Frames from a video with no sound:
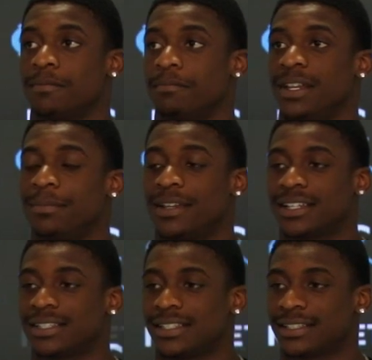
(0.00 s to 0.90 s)
me being
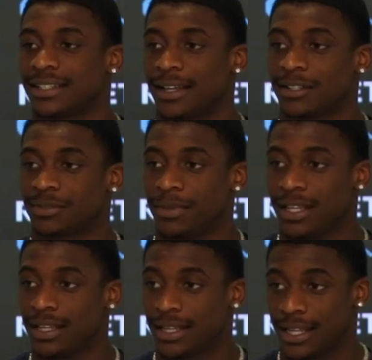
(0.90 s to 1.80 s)
consistent helps
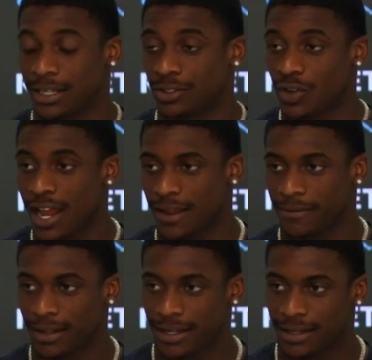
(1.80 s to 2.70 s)
me in the
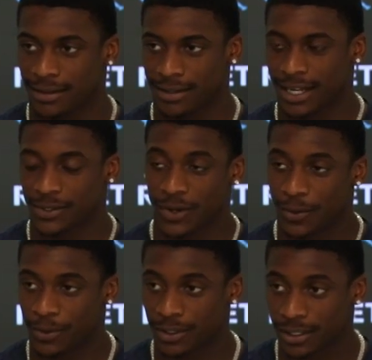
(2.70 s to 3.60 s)
draft, and that's where I
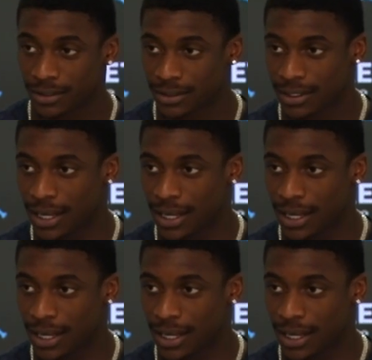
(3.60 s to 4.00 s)
want to go.